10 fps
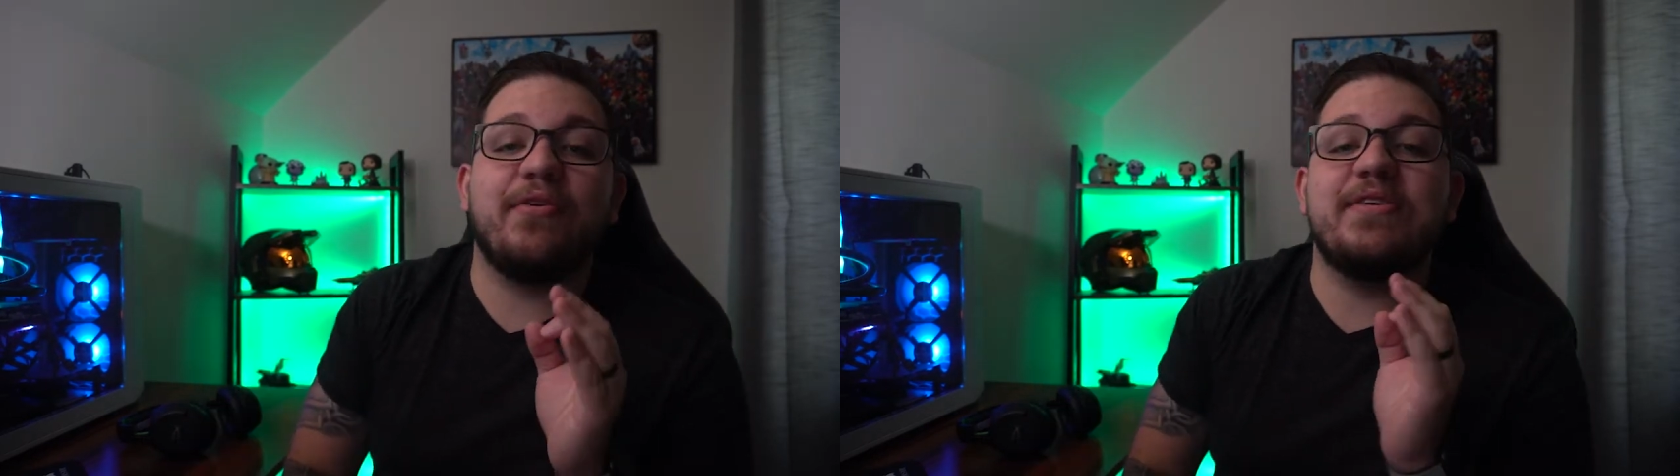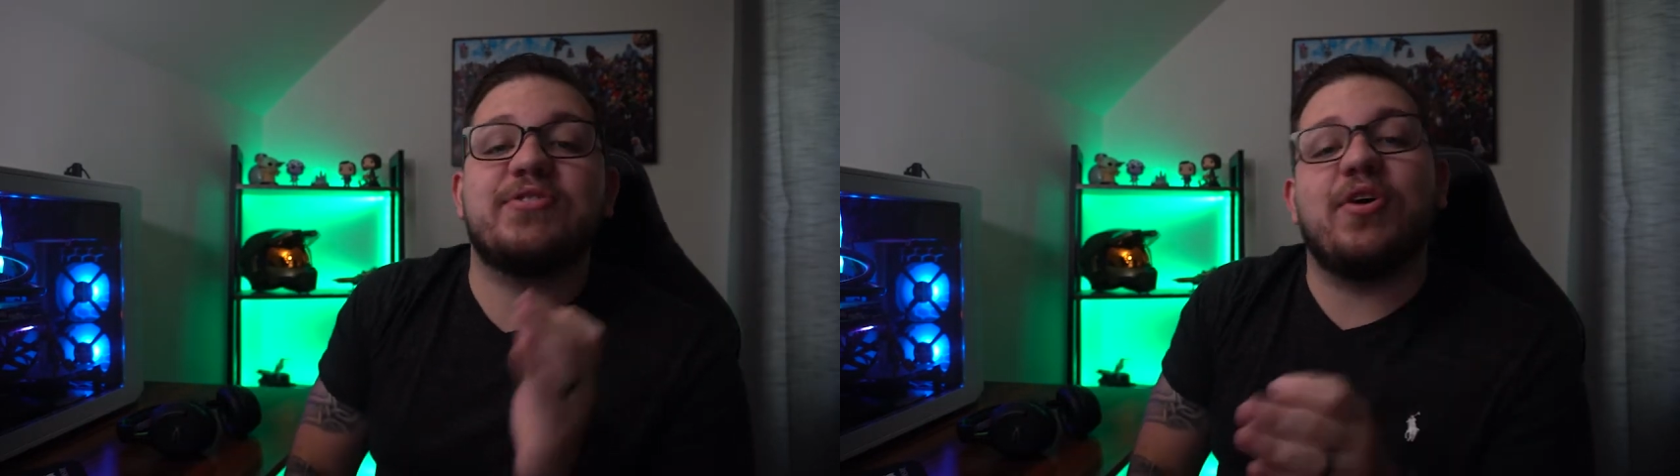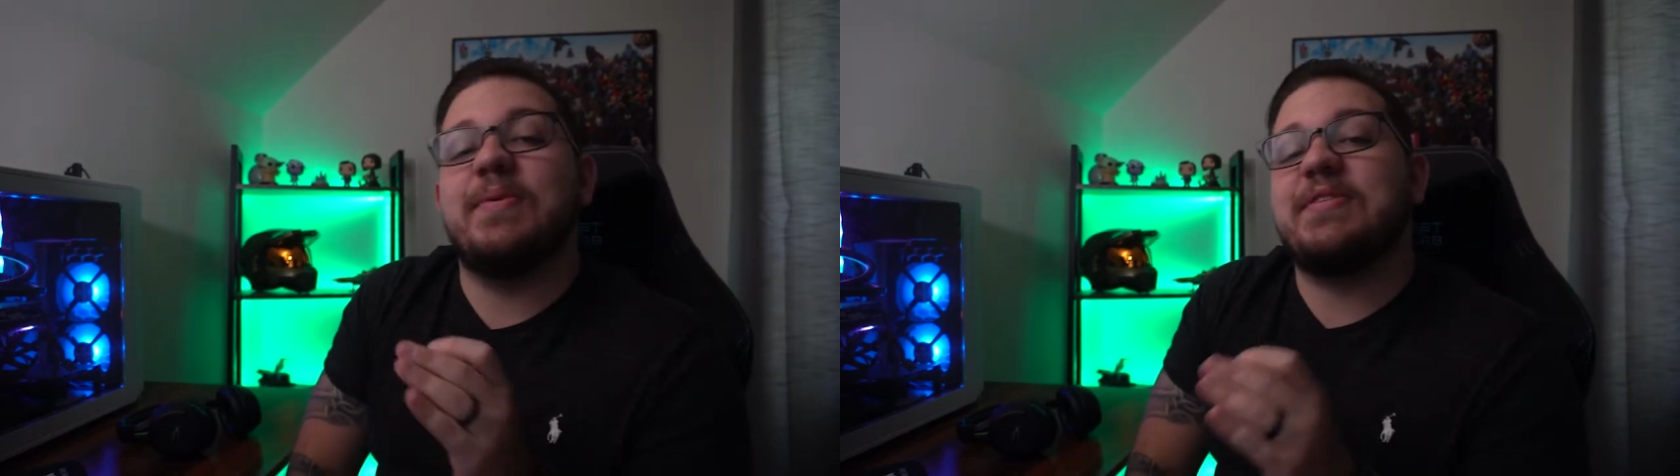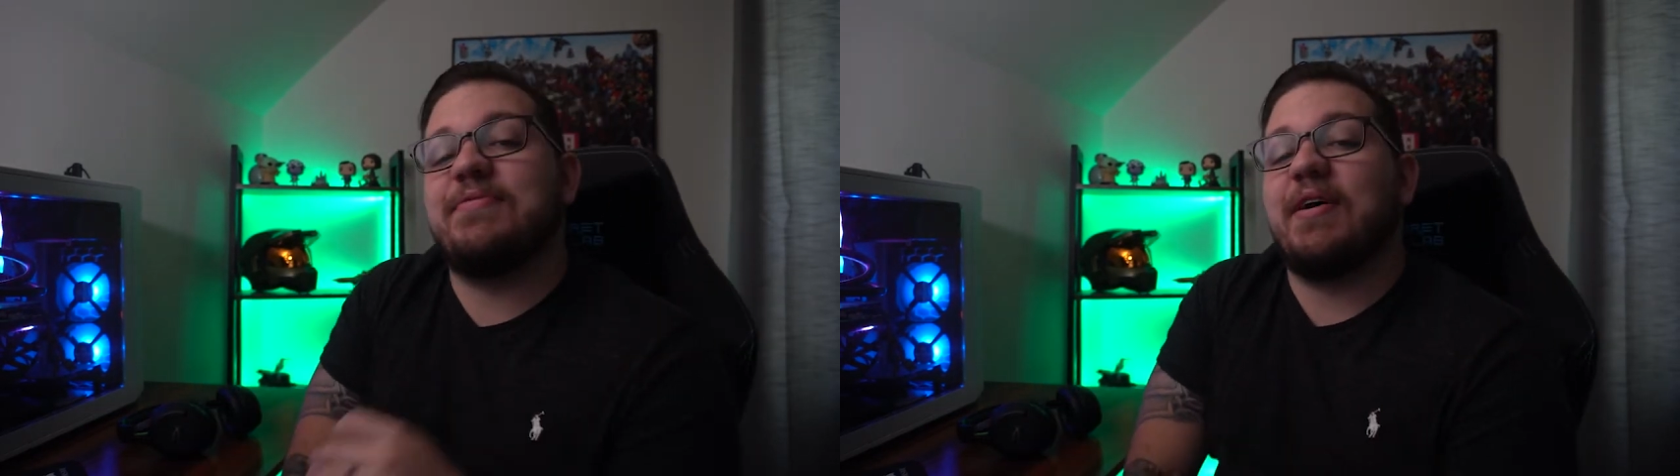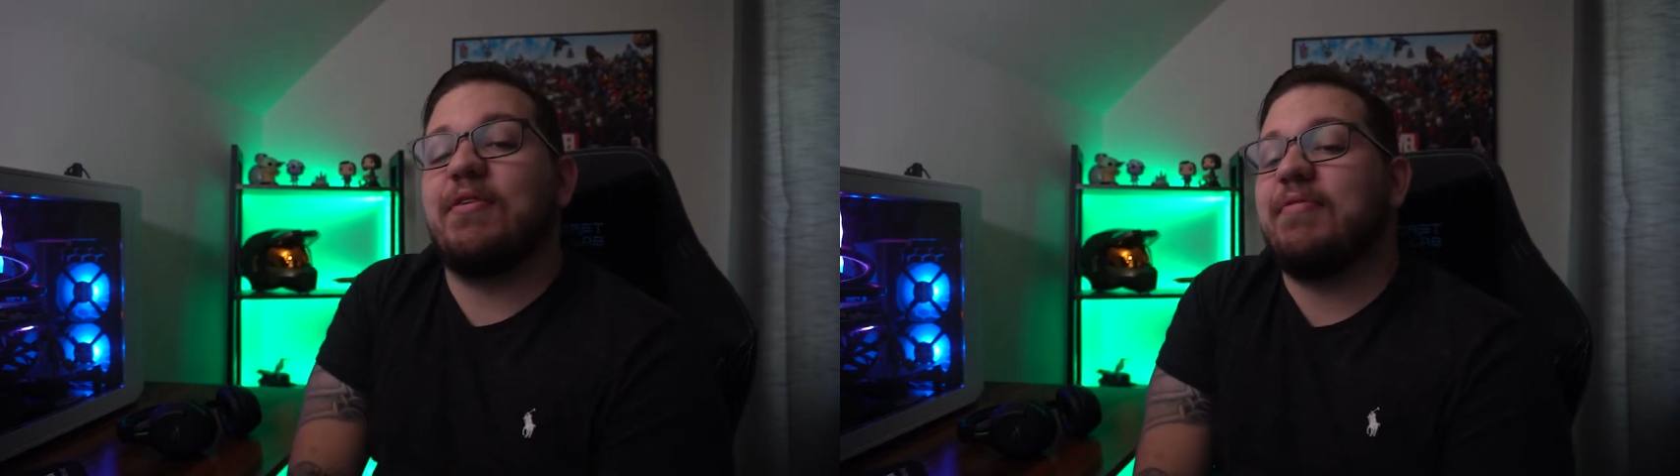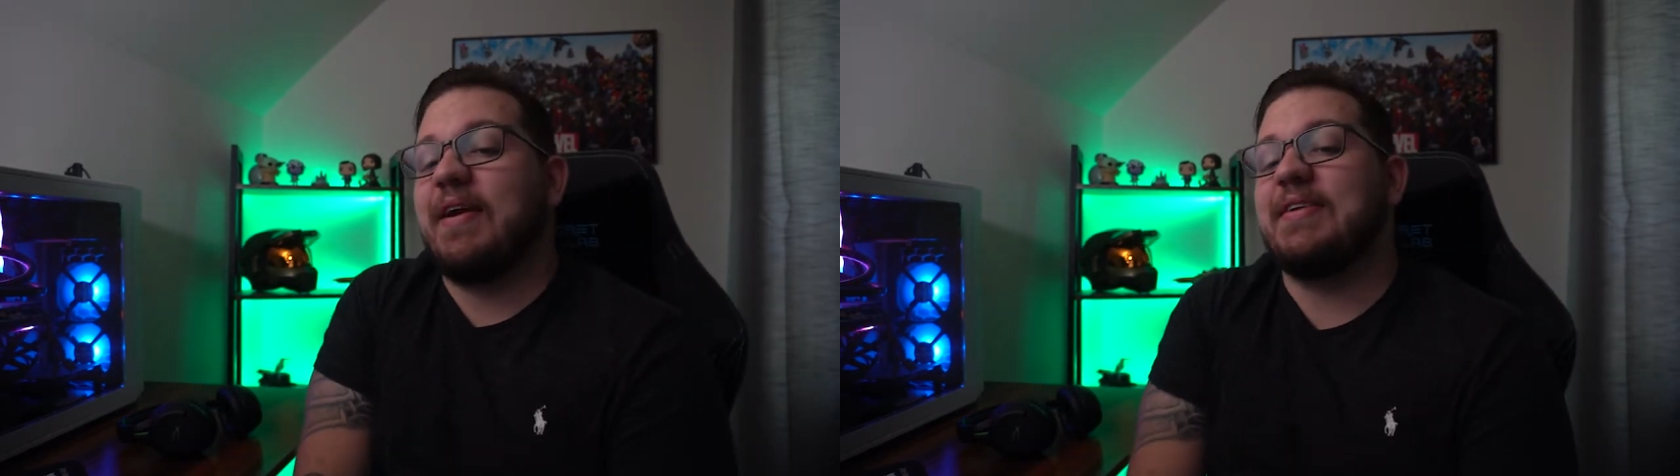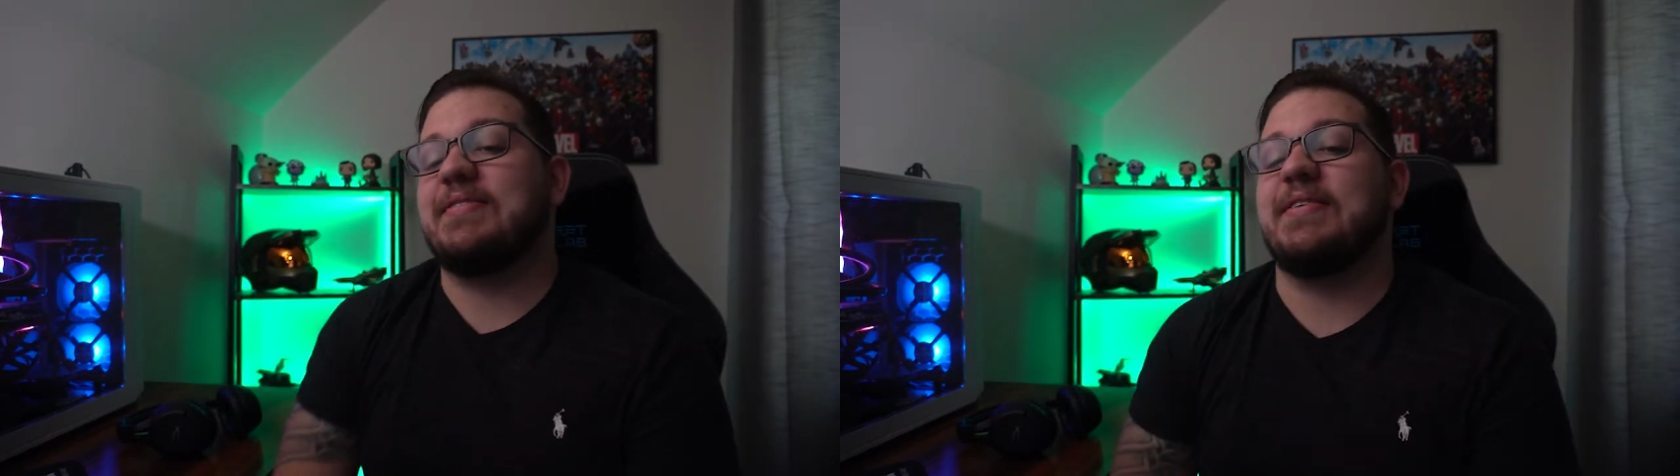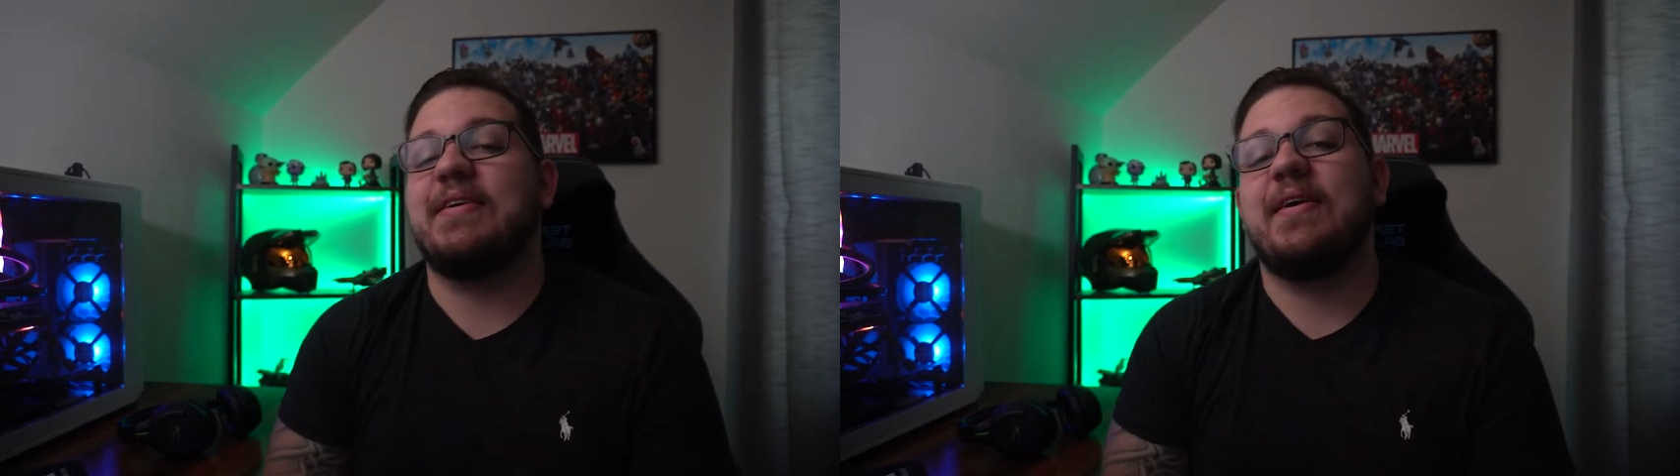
installment to Final Fantasy,